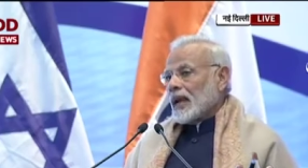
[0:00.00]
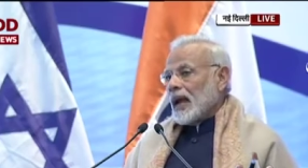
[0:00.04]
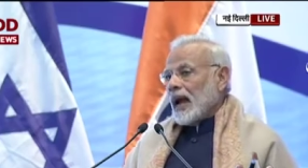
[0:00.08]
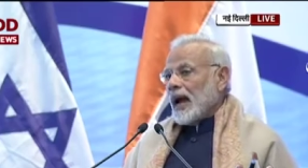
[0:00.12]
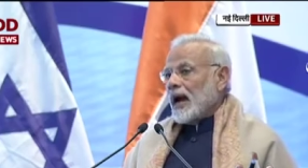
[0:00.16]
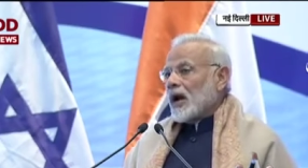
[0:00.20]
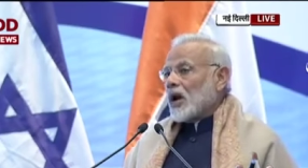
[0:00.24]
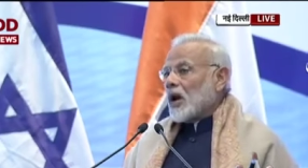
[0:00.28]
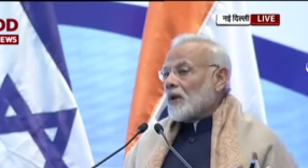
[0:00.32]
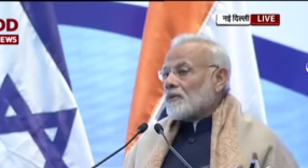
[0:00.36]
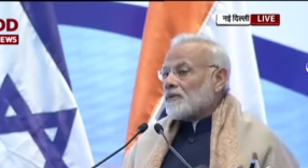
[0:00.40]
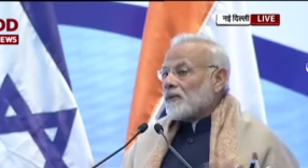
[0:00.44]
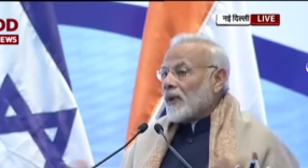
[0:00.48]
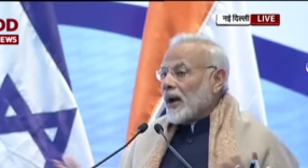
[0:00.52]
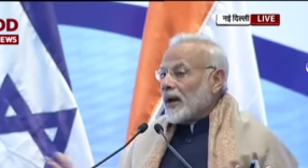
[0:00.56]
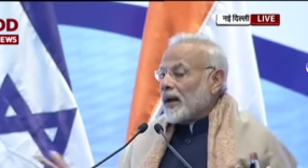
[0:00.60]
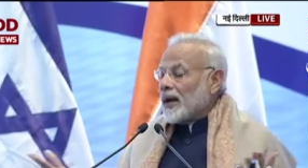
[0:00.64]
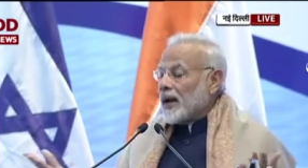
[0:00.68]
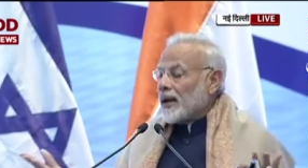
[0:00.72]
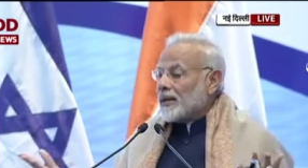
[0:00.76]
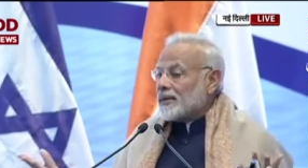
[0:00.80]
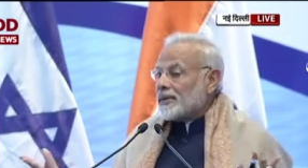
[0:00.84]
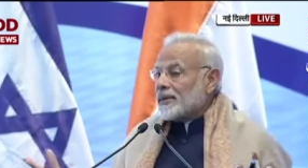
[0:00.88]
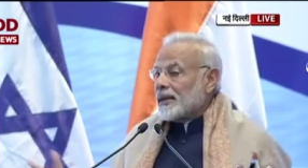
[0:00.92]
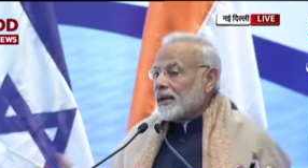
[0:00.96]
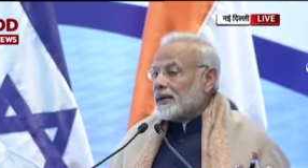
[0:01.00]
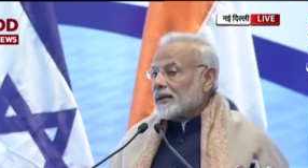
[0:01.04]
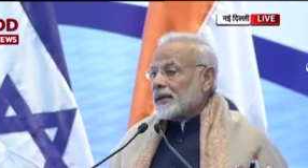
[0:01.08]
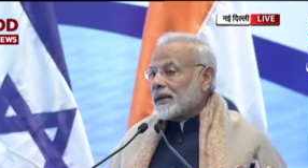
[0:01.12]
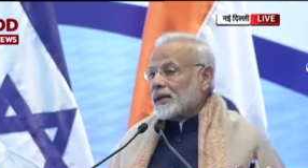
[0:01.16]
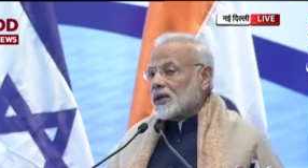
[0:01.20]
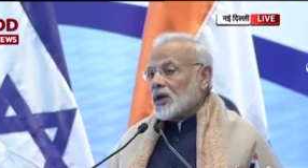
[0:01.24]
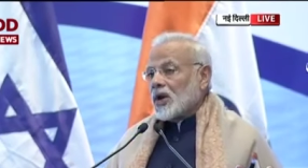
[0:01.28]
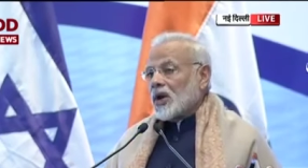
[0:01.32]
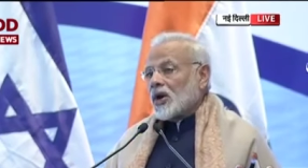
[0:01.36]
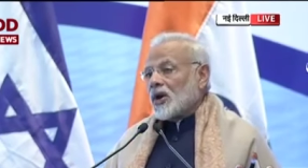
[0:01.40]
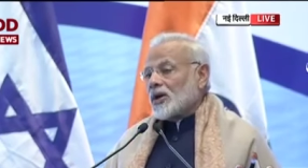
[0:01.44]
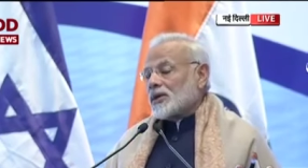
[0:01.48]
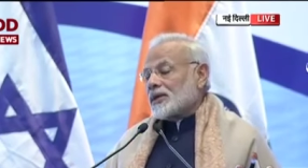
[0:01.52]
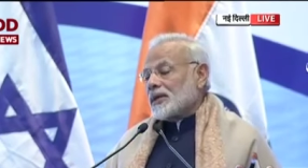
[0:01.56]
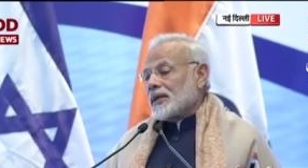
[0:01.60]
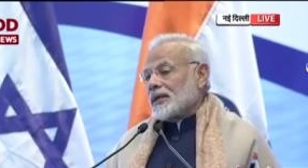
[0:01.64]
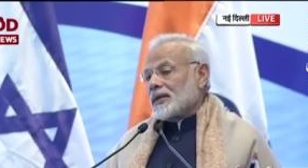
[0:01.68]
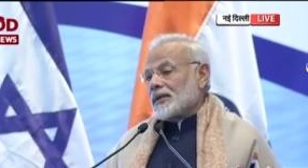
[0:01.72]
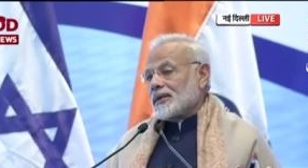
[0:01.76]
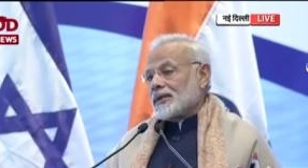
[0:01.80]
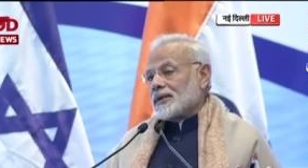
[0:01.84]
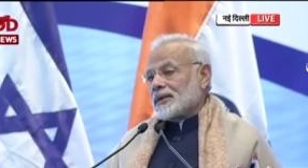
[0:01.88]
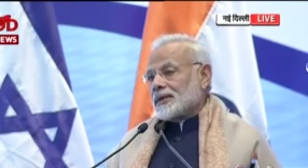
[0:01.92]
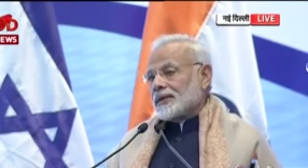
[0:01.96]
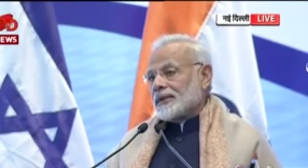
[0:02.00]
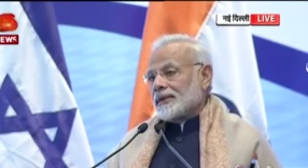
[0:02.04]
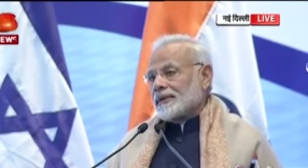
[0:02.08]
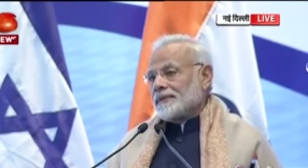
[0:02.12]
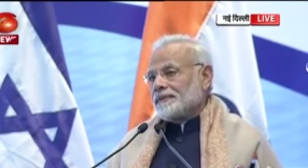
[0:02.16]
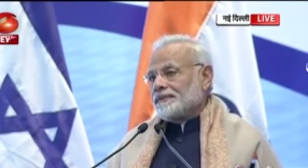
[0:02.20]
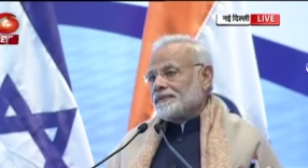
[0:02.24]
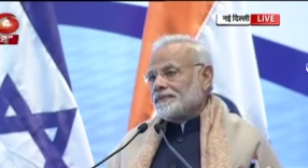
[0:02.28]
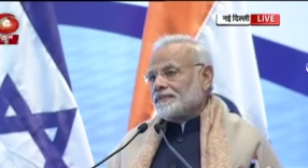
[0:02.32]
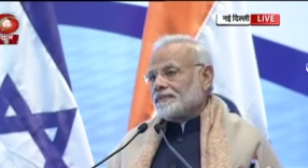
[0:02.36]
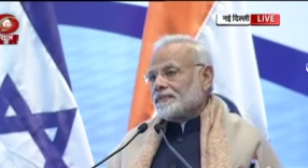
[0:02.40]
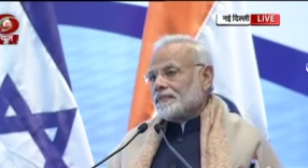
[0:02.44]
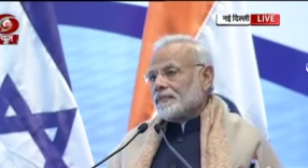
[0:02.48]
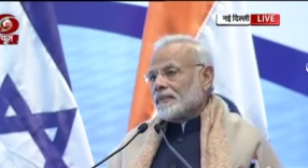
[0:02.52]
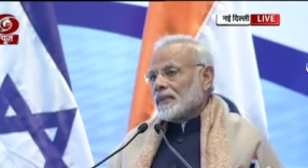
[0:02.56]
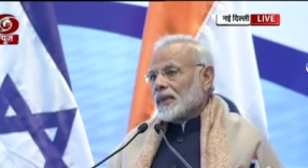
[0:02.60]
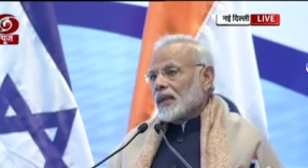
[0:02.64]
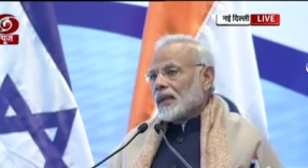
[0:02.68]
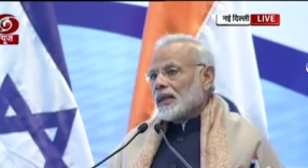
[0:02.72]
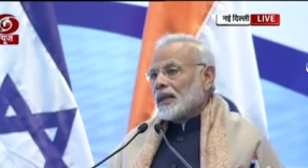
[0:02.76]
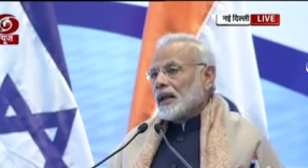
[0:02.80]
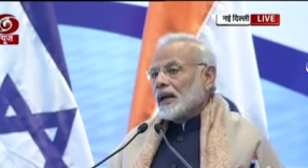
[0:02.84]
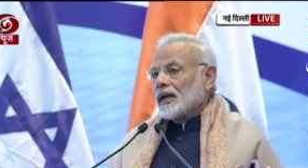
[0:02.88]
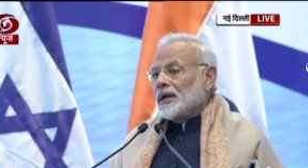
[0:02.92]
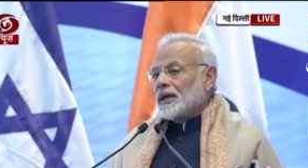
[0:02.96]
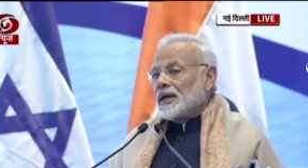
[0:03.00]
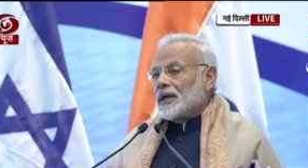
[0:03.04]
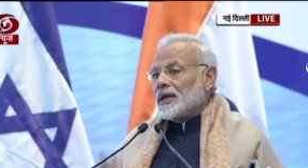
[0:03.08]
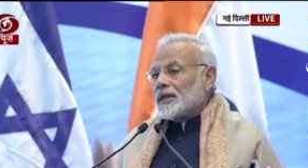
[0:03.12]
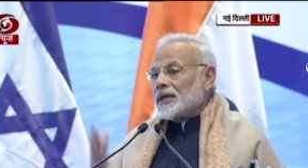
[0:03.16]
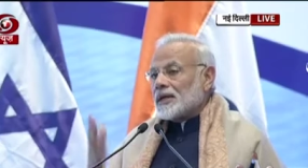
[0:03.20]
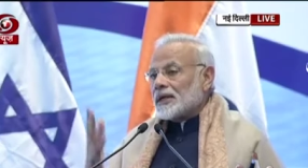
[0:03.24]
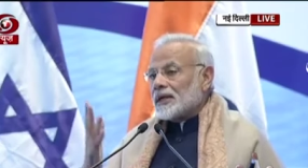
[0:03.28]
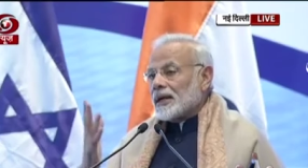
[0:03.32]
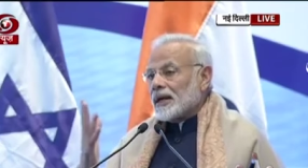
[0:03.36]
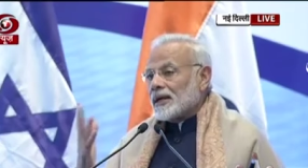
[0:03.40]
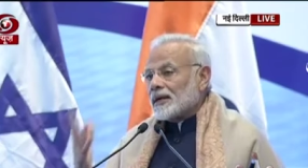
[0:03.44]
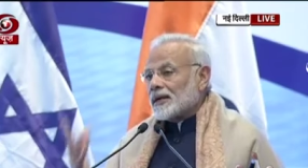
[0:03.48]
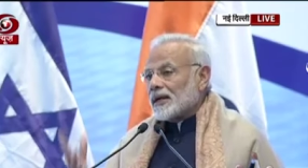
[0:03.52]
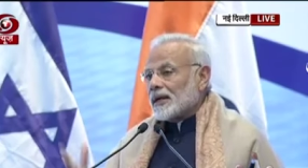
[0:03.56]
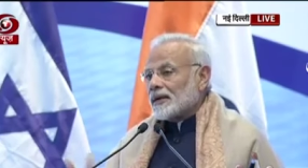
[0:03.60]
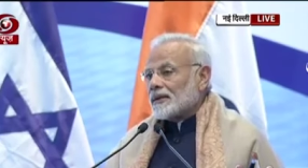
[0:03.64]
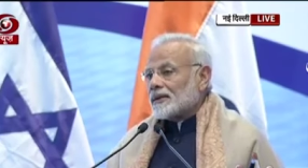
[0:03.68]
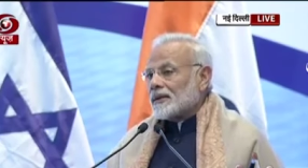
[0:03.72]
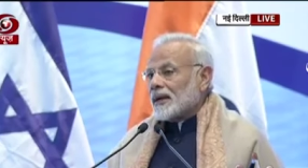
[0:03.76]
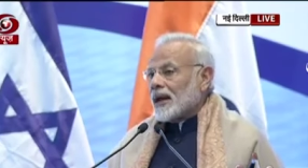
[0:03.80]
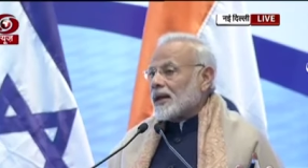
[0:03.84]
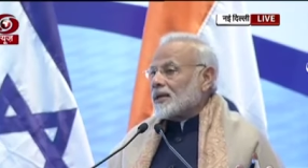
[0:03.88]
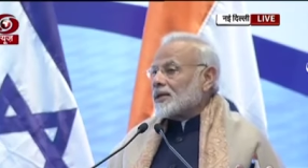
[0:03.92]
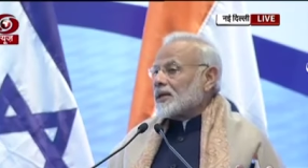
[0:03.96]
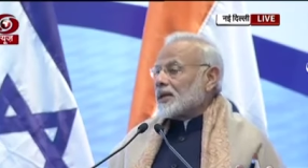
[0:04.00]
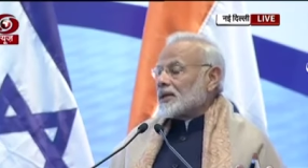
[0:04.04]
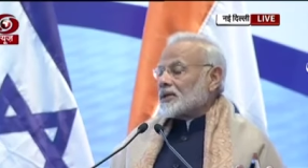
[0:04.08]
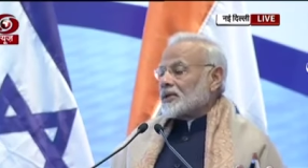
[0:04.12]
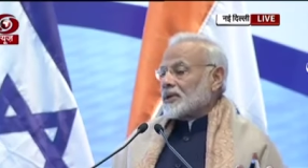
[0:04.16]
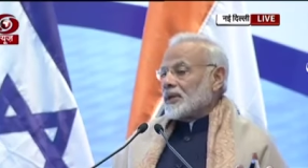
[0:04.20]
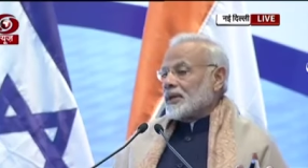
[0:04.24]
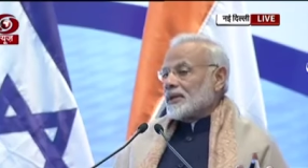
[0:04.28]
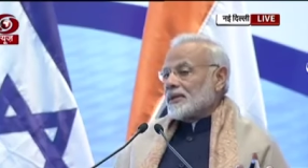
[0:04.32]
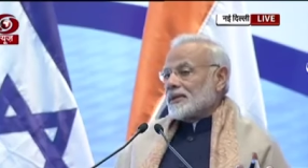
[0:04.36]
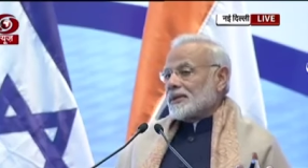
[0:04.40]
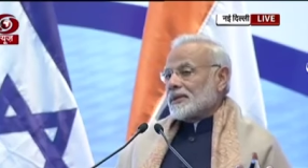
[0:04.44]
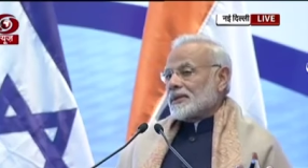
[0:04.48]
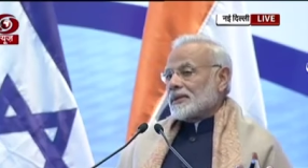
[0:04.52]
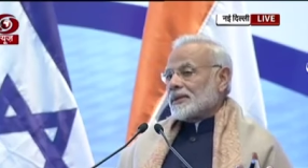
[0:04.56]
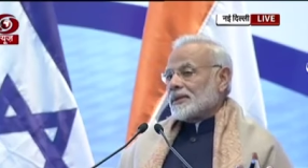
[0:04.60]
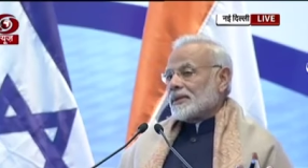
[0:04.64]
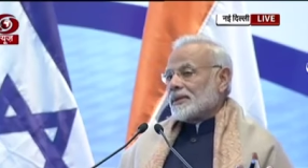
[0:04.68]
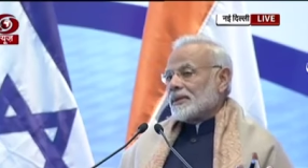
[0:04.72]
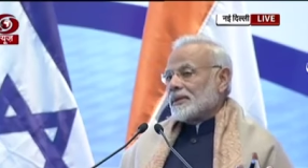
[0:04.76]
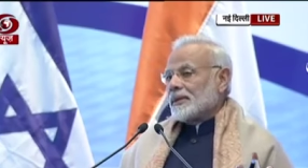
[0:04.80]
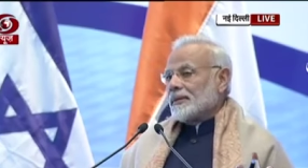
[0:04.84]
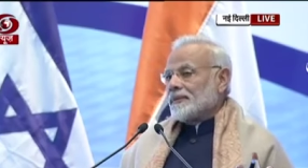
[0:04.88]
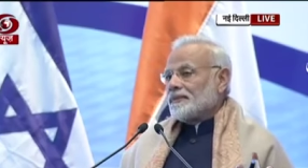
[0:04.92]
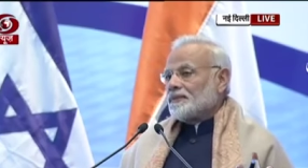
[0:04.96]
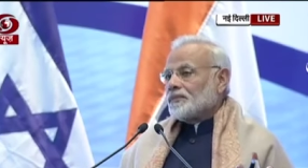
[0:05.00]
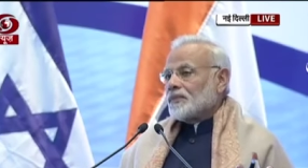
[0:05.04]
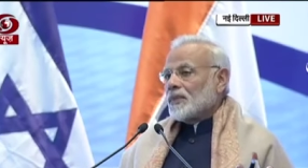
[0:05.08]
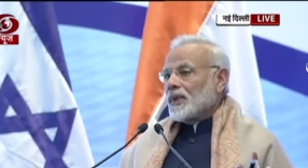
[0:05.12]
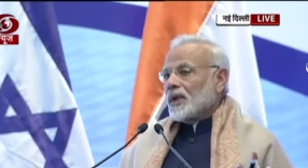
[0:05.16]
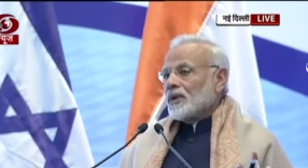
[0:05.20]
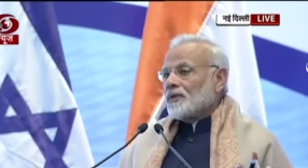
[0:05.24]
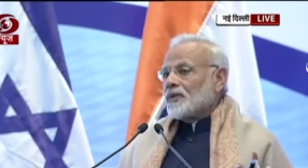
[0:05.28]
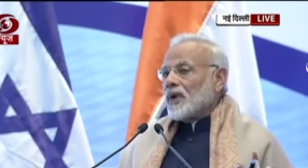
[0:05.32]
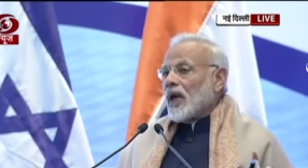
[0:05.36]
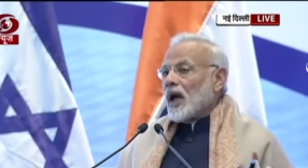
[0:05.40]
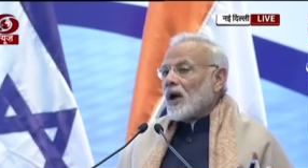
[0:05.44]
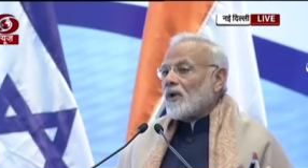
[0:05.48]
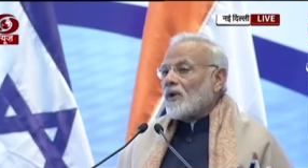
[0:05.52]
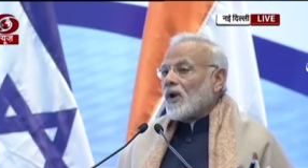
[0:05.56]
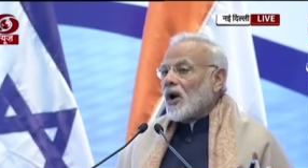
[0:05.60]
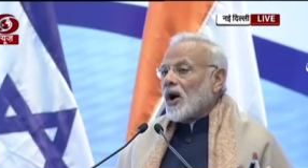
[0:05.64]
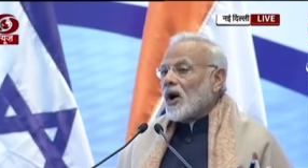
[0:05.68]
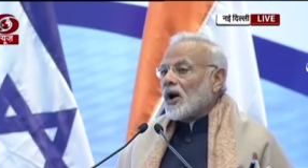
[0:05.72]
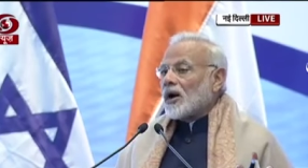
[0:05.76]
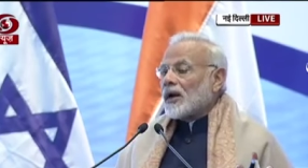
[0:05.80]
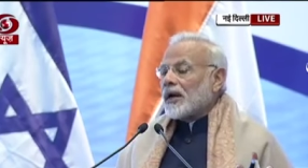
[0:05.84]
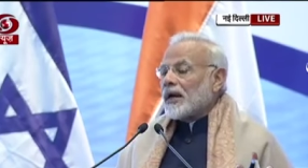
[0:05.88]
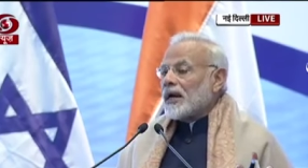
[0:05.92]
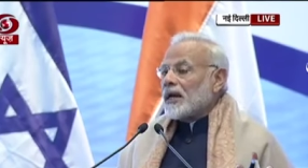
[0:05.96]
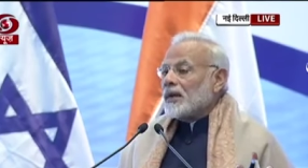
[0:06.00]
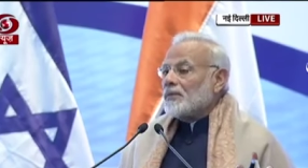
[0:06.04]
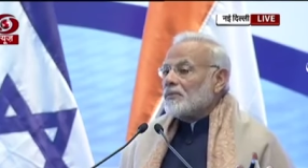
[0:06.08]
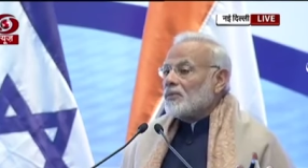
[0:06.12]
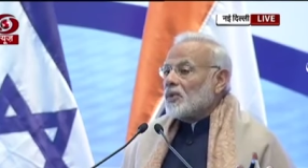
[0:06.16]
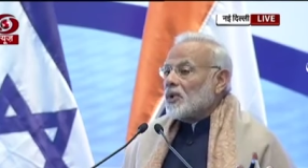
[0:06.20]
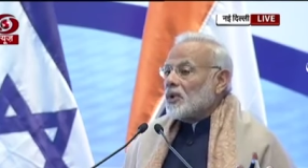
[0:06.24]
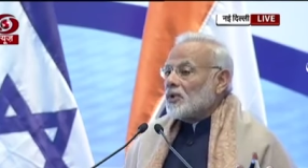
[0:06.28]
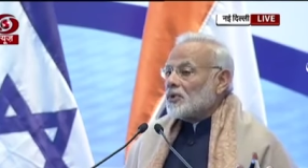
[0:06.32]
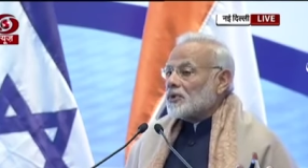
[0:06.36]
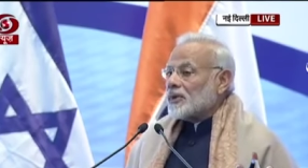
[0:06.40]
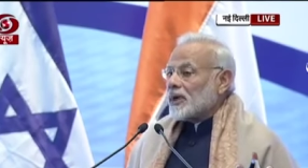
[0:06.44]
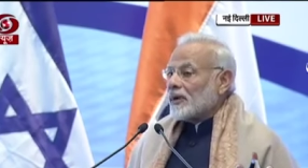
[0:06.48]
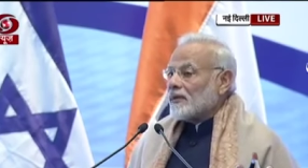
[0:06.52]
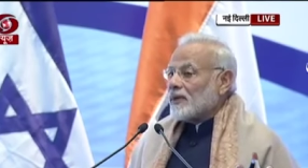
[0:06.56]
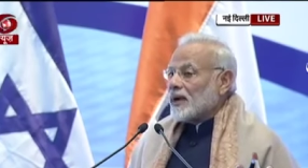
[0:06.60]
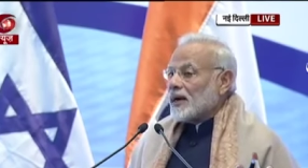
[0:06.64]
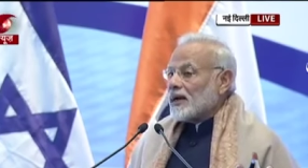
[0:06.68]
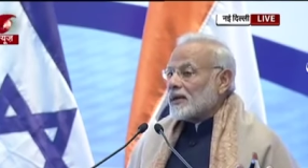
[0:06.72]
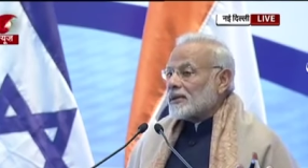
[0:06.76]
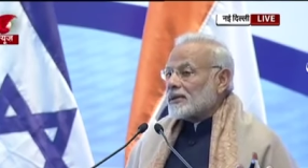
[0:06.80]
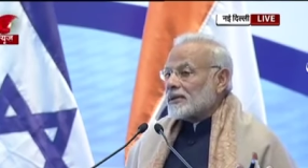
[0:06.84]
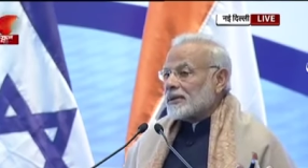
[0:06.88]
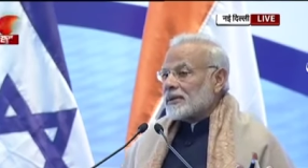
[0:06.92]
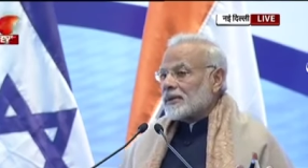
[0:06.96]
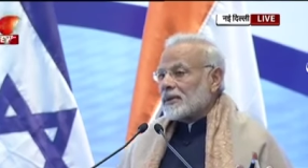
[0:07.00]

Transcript: and of financial technologies, the digital transactions, we have already moved towards